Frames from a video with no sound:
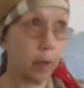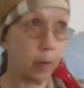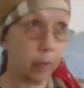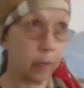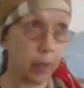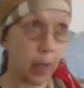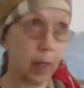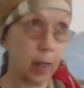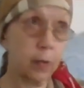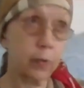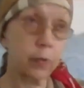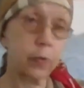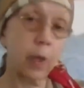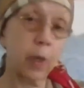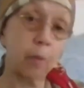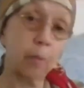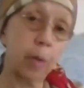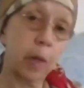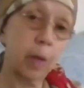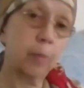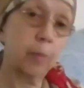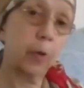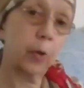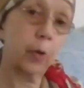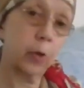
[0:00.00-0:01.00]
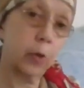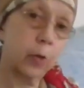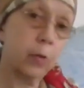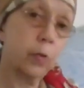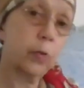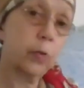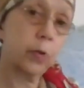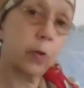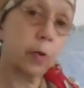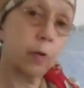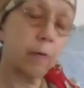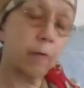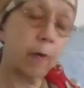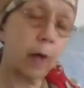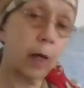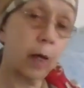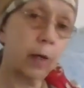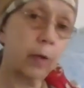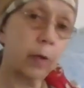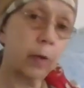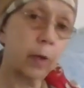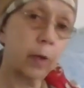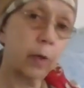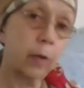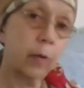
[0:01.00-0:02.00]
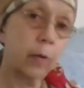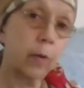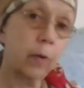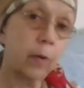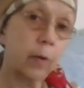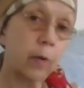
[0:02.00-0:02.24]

things that people used to value,